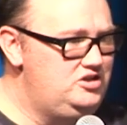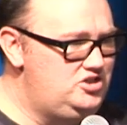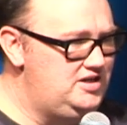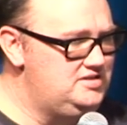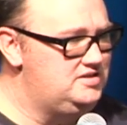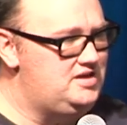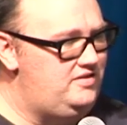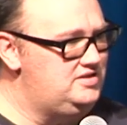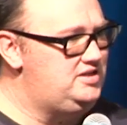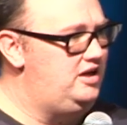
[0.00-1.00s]
Jesus at
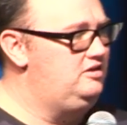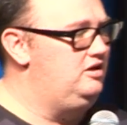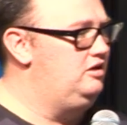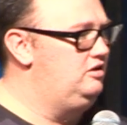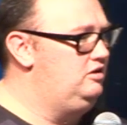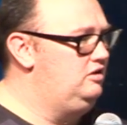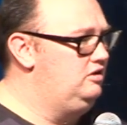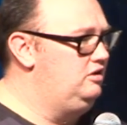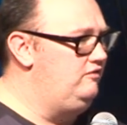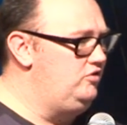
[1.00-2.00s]
the center
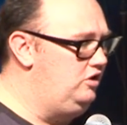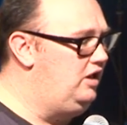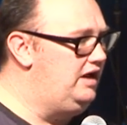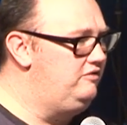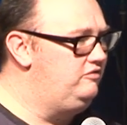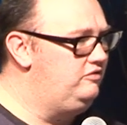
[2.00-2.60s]
of your life?